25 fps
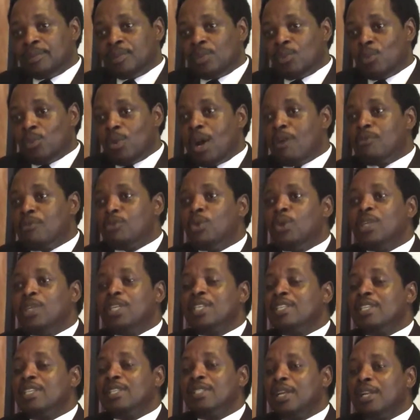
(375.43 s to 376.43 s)
We have not
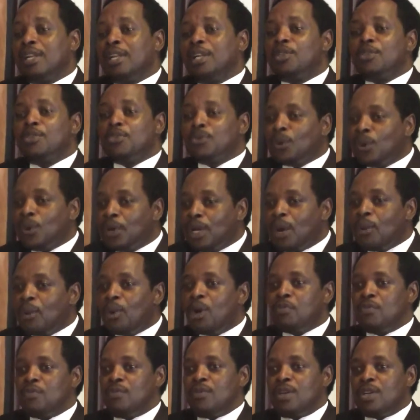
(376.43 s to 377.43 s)
necessarily thrown away
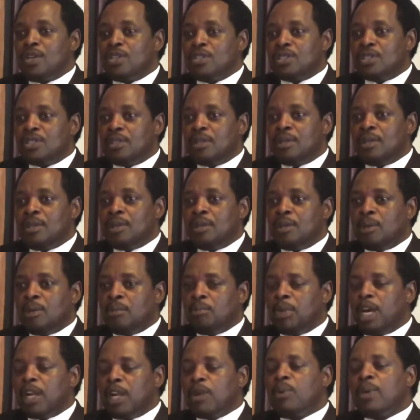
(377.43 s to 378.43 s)
French,
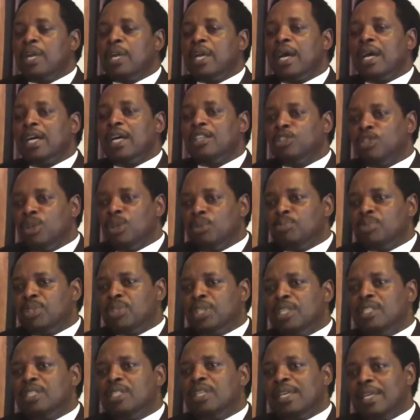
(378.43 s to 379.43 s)
but we
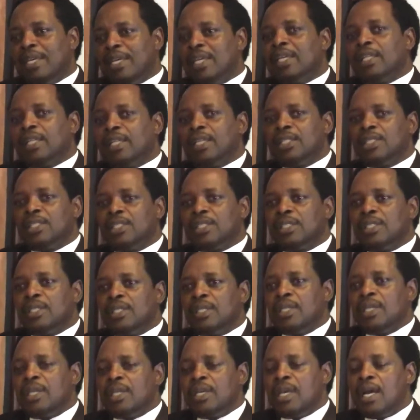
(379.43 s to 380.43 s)
adopted English
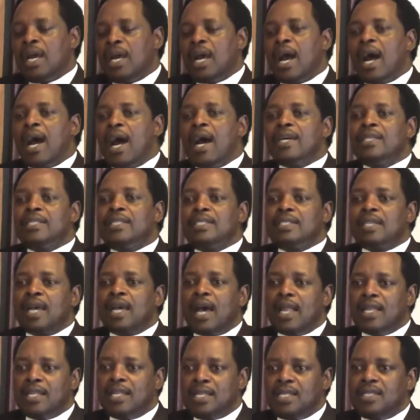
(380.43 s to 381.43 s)
as
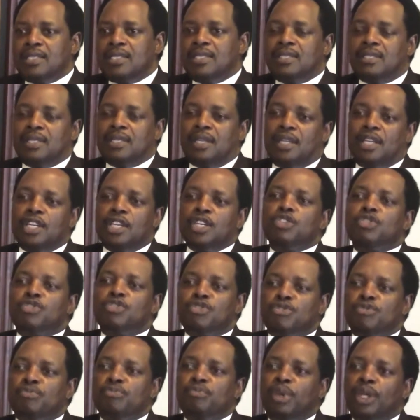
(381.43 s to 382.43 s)
a necessary
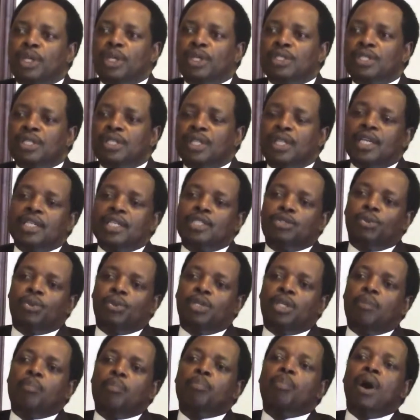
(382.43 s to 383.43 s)
instrument that would
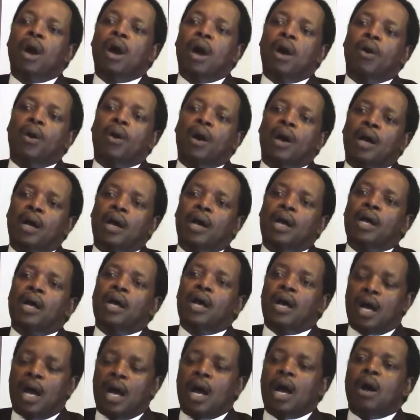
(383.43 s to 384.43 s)
empower
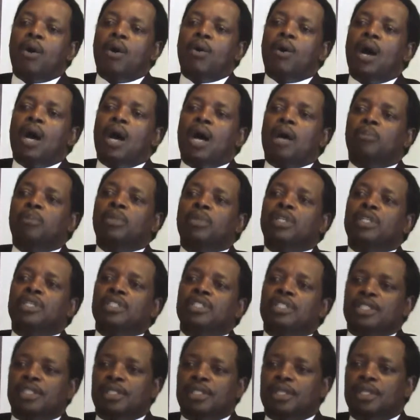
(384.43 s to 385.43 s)
our
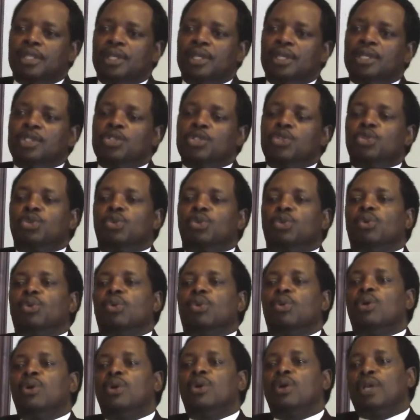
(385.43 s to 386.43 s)
ability
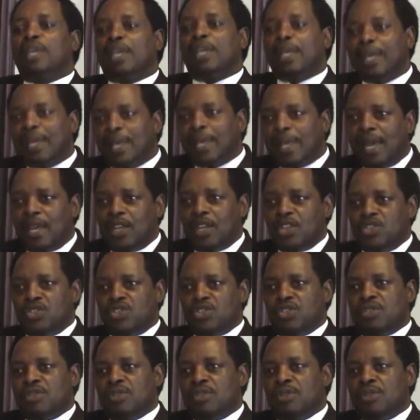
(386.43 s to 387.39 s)
to engage